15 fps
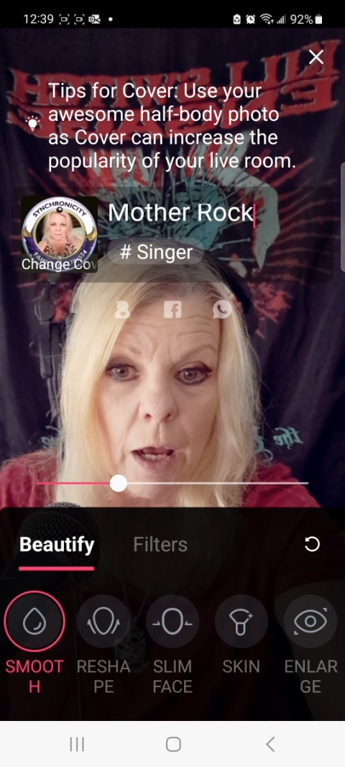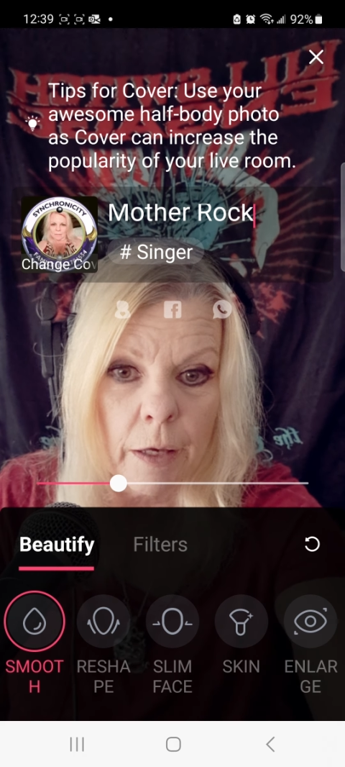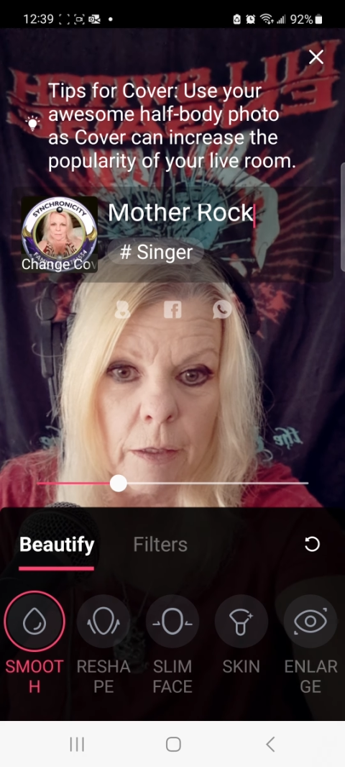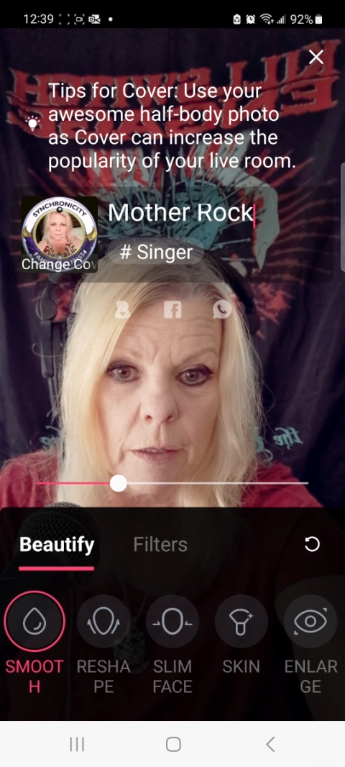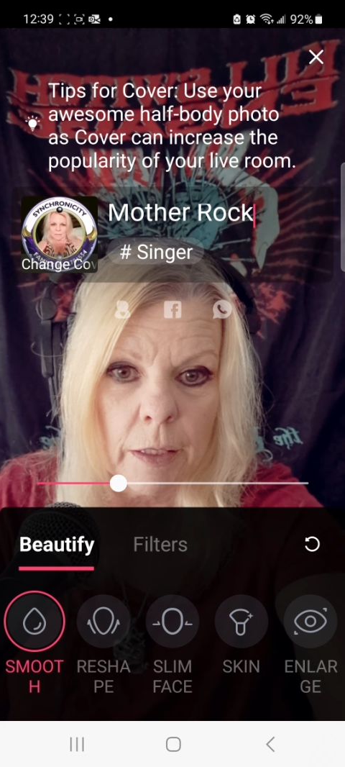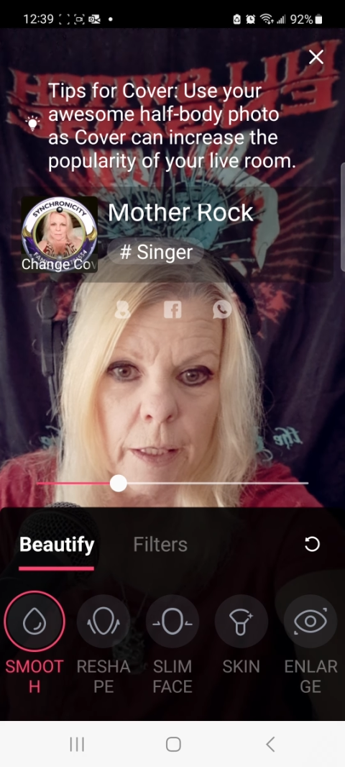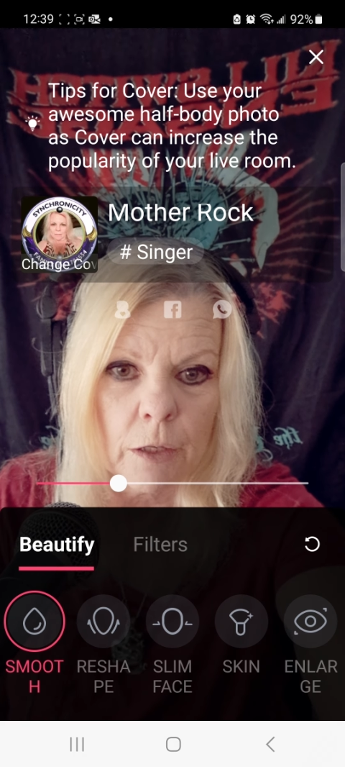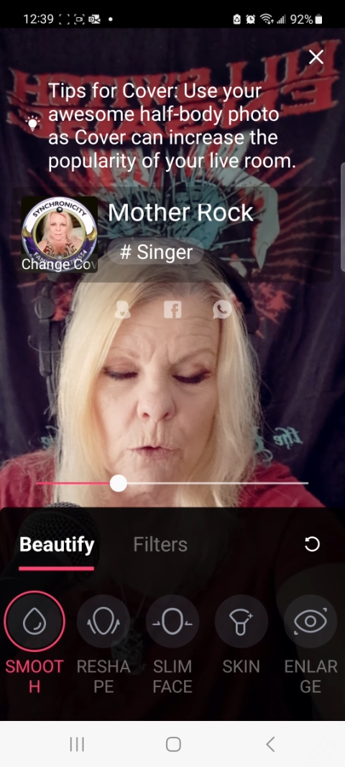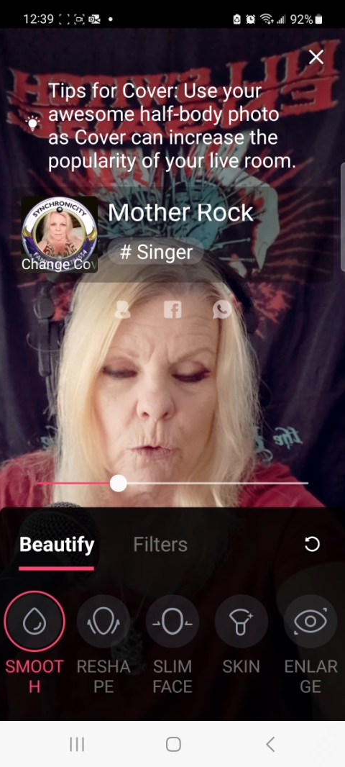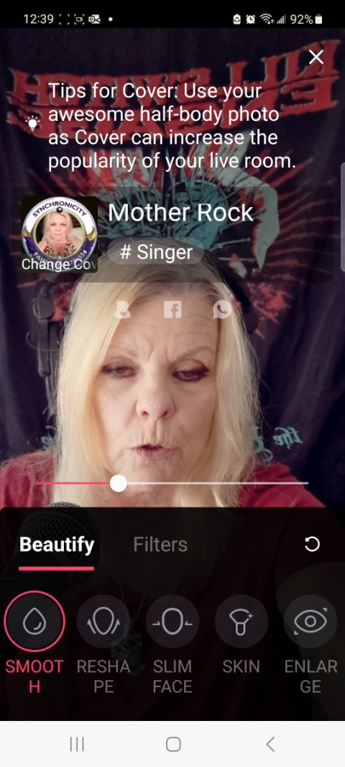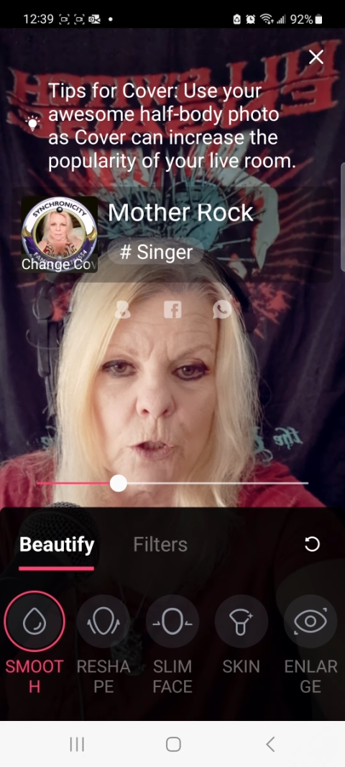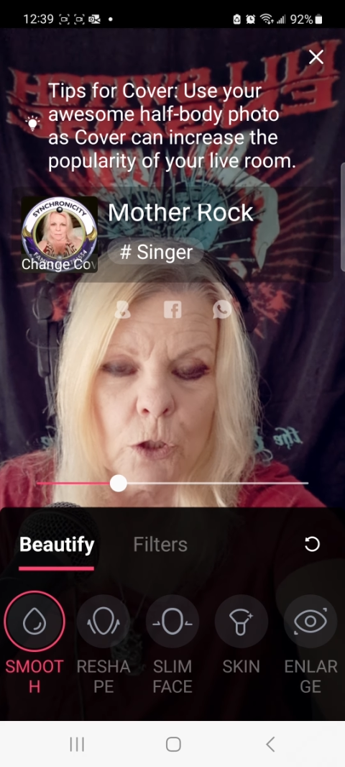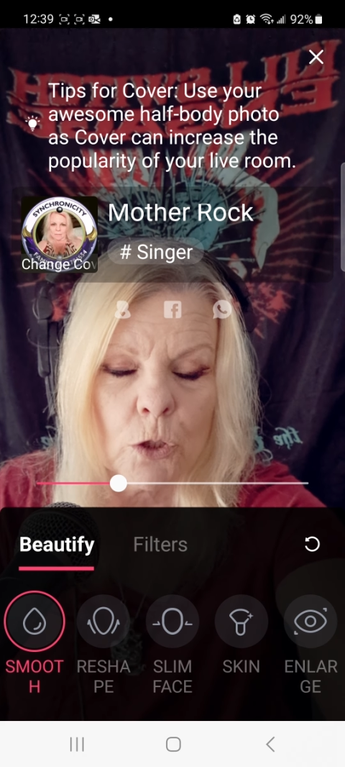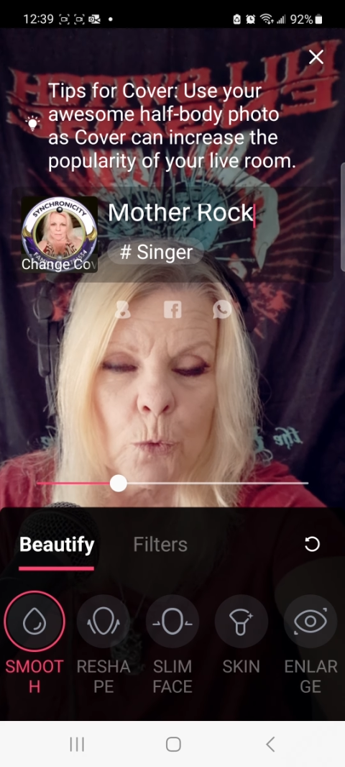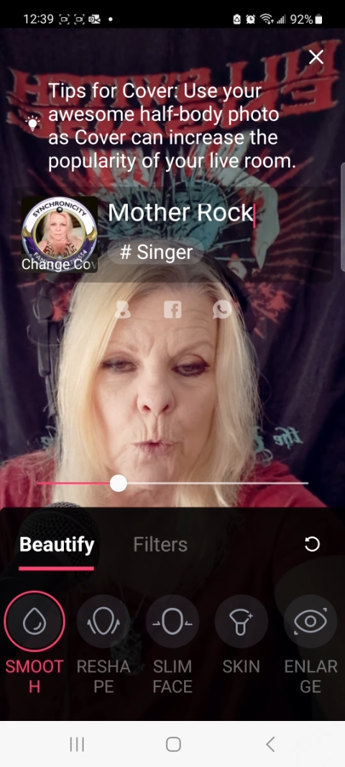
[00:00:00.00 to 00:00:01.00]
like you can
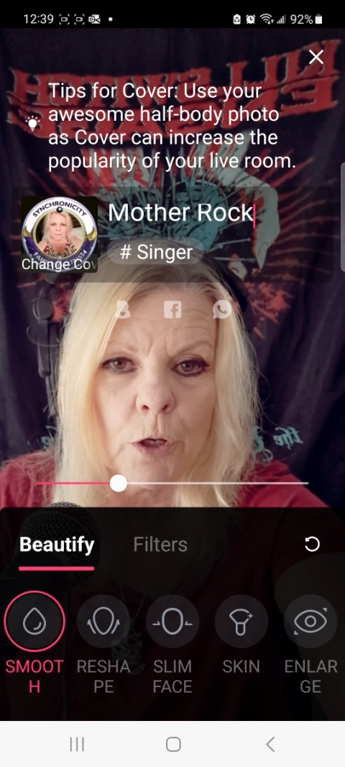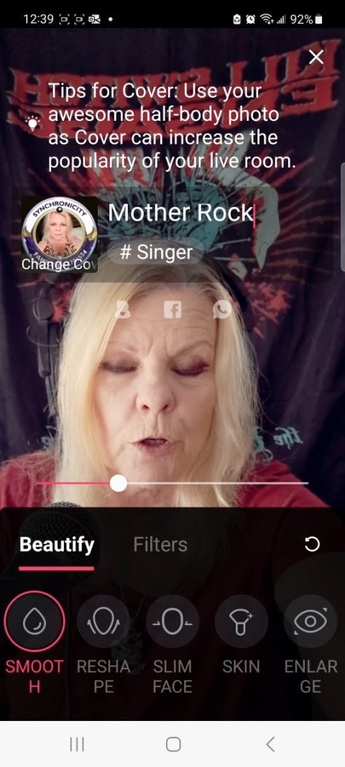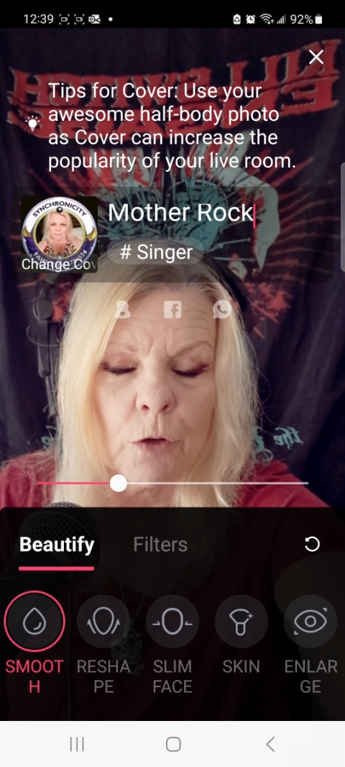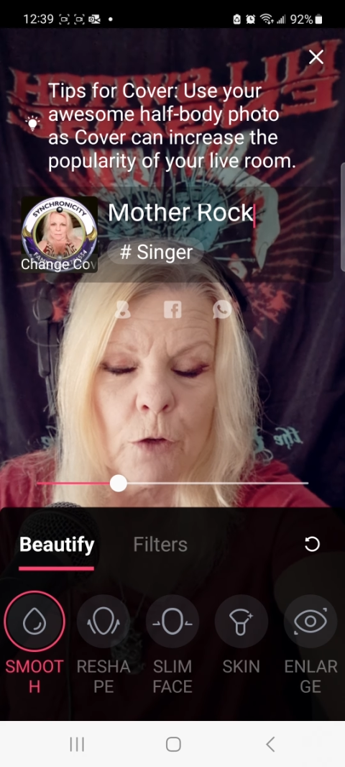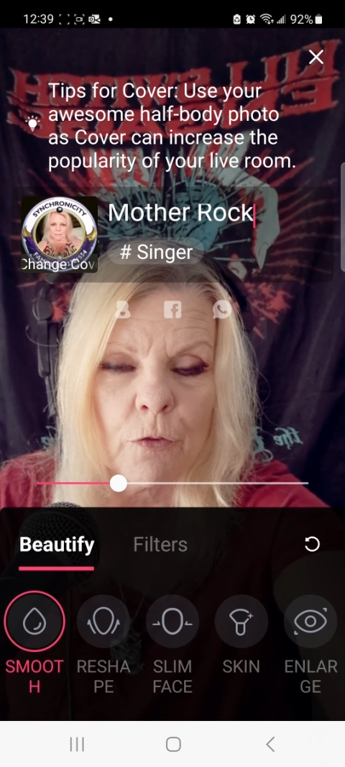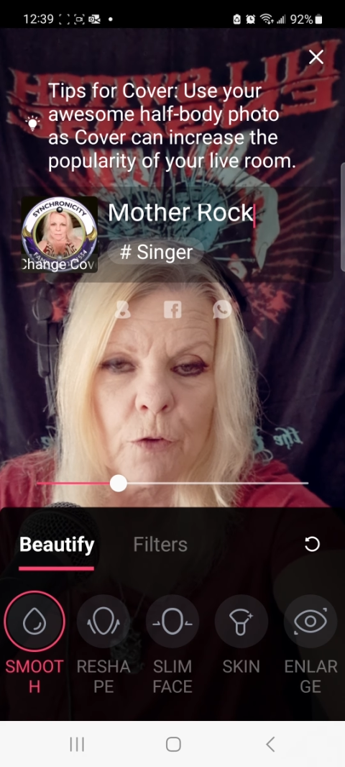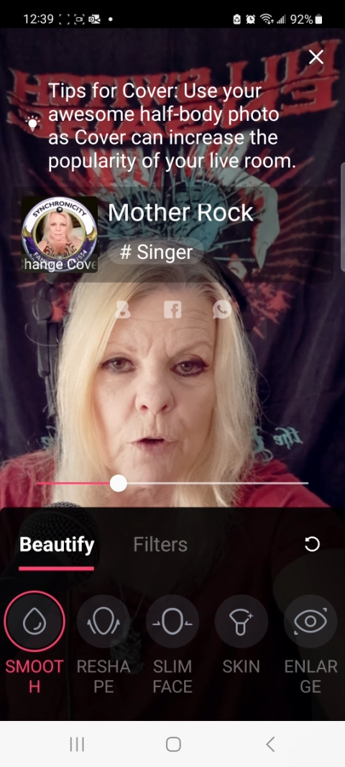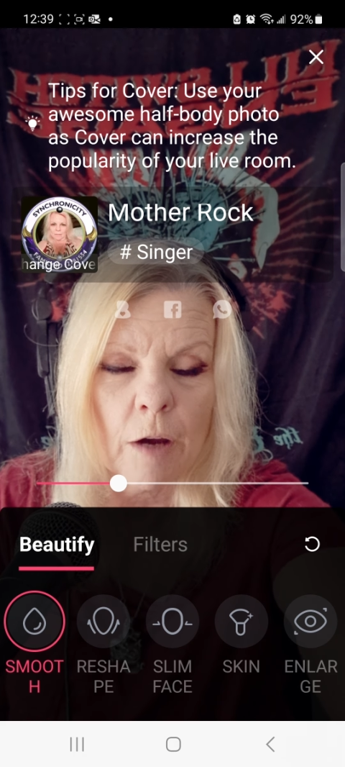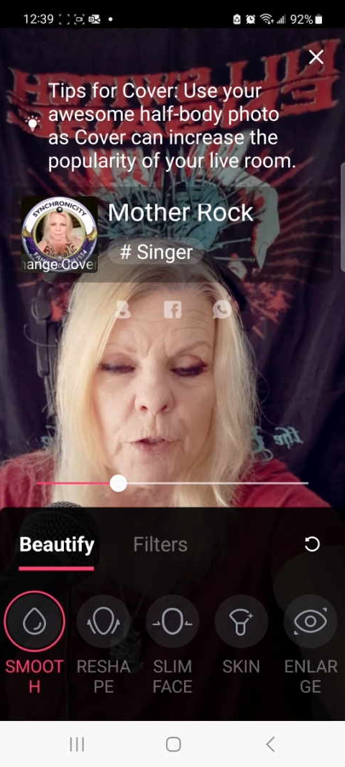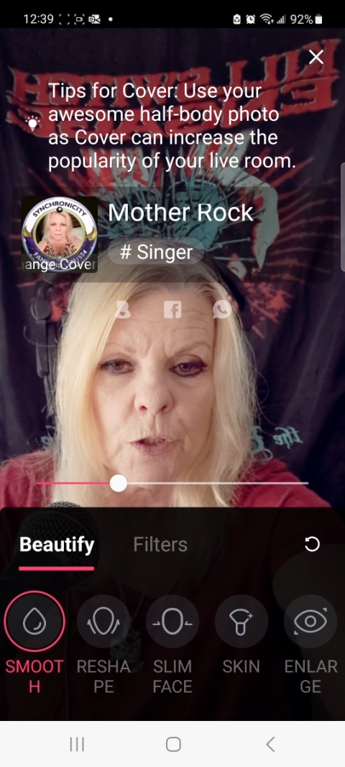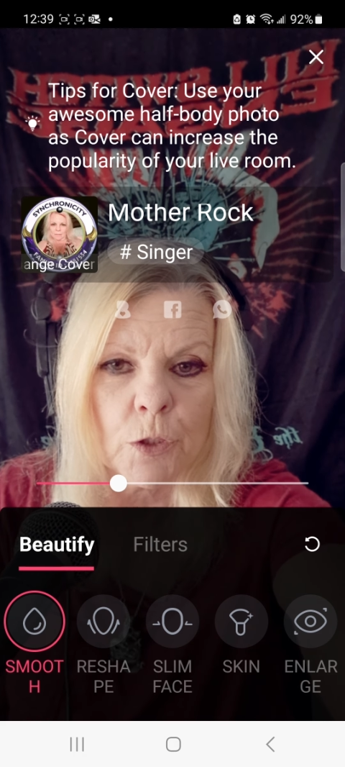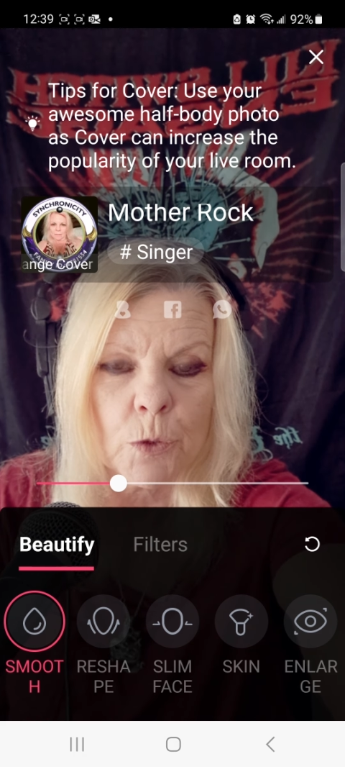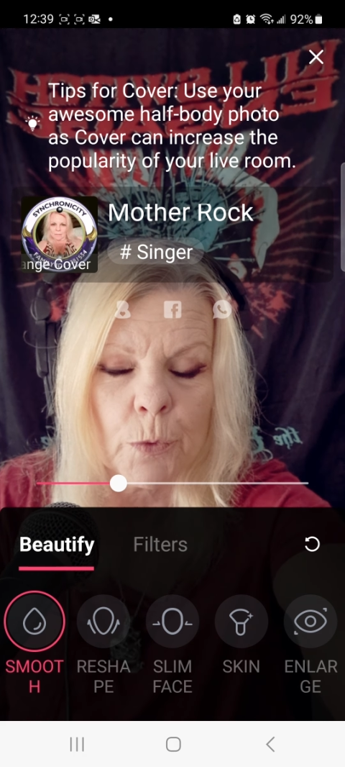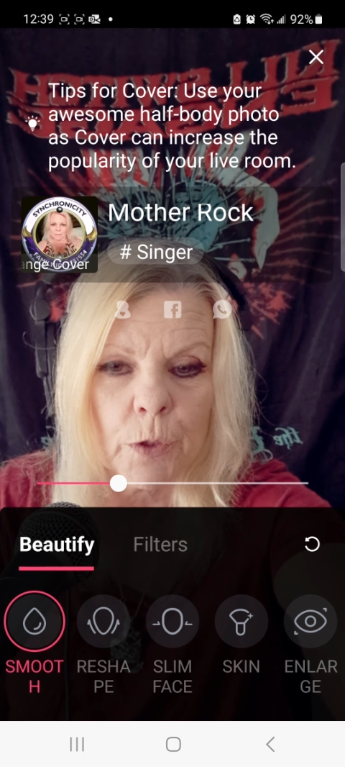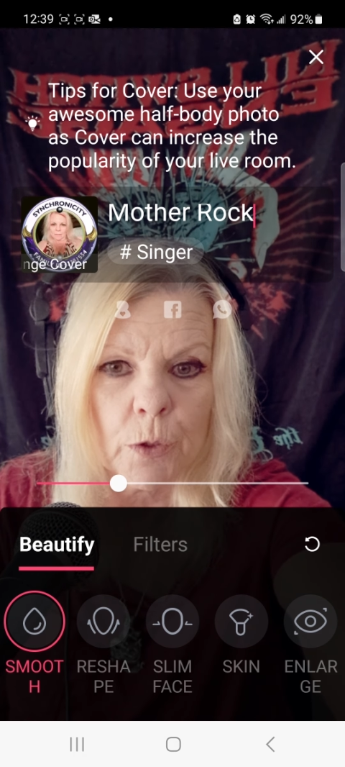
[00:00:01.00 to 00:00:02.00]
do on your covers,
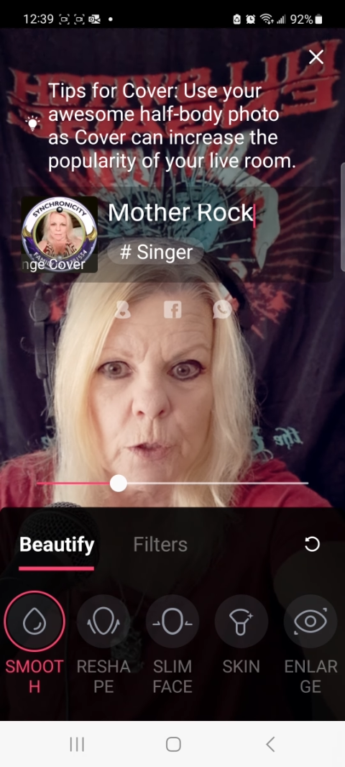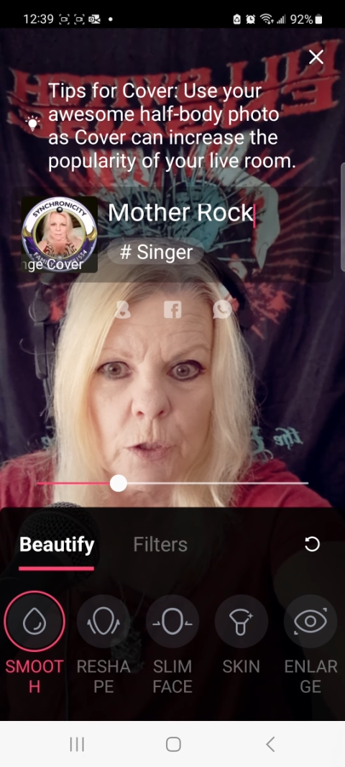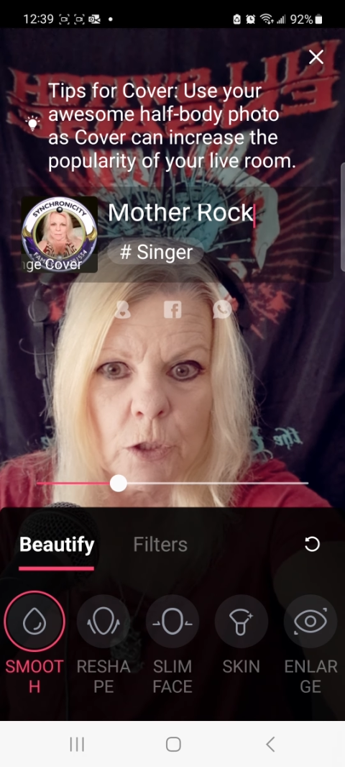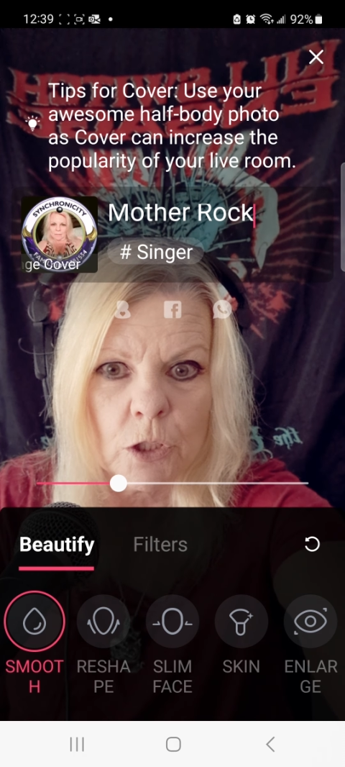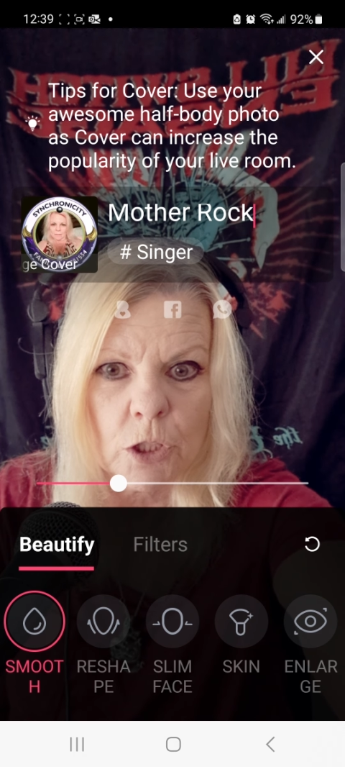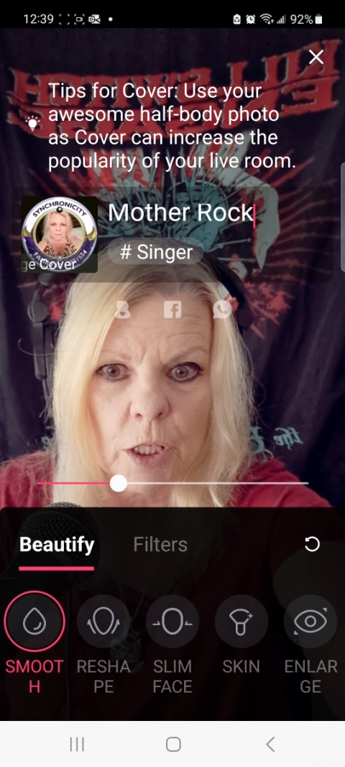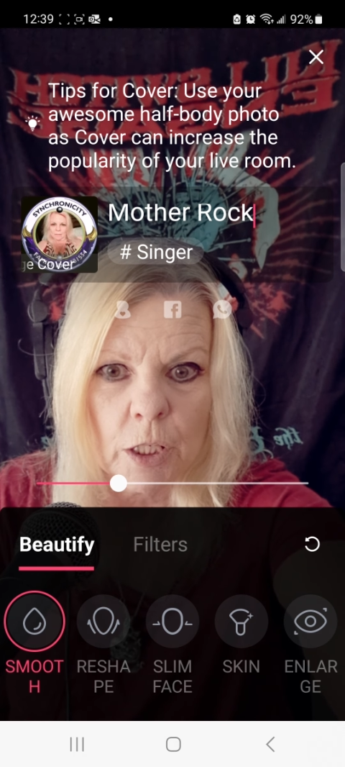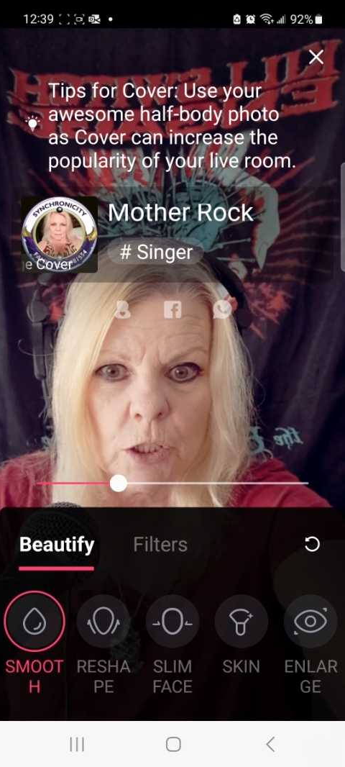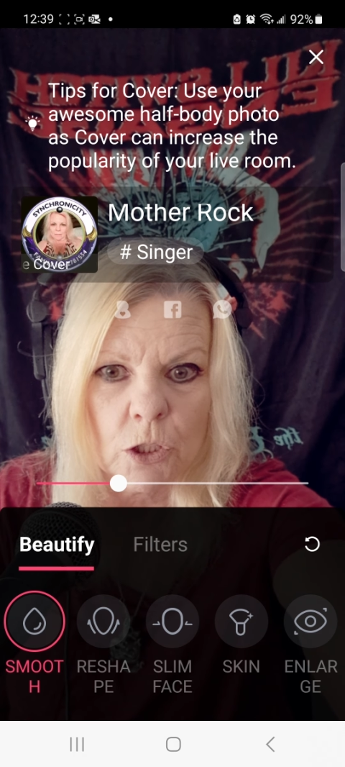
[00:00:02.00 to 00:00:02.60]
where you can change,